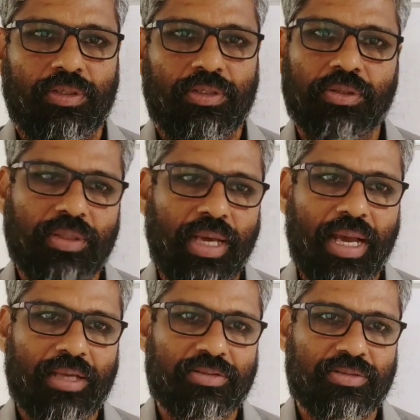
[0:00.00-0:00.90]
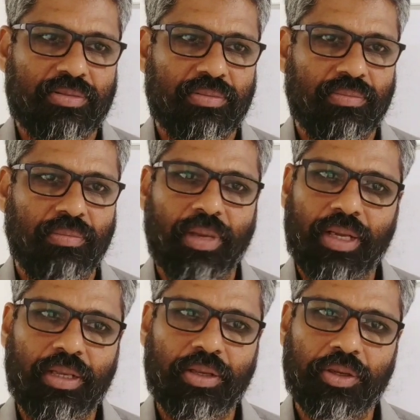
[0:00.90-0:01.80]
Should has
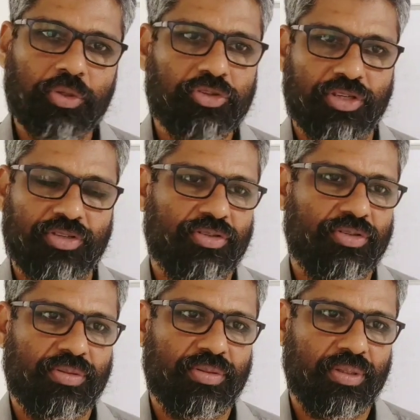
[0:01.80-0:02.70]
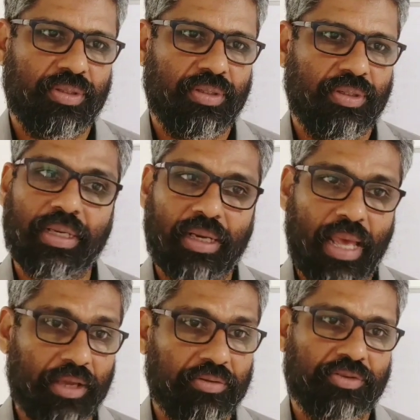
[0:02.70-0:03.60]
many uses in
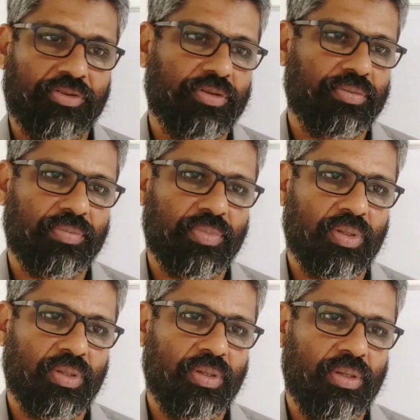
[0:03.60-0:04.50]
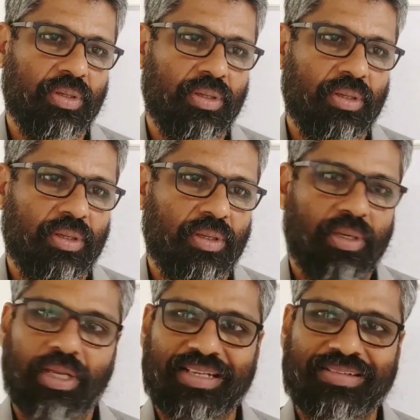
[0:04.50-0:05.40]
language.
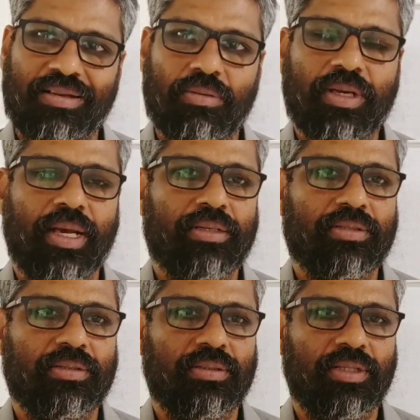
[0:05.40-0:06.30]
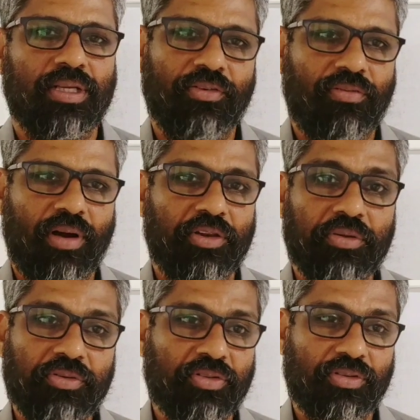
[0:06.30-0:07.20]
Let us look at the different
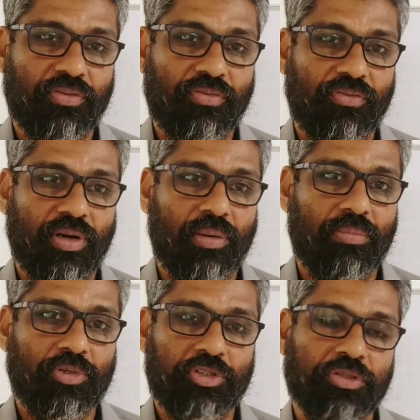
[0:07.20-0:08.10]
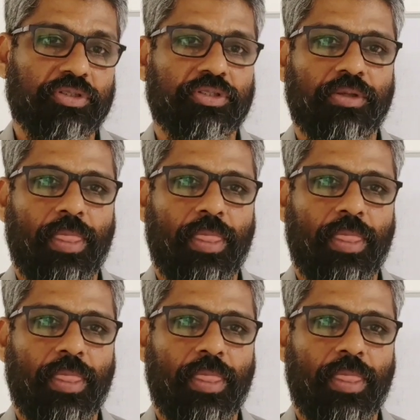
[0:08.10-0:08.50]
uses of should.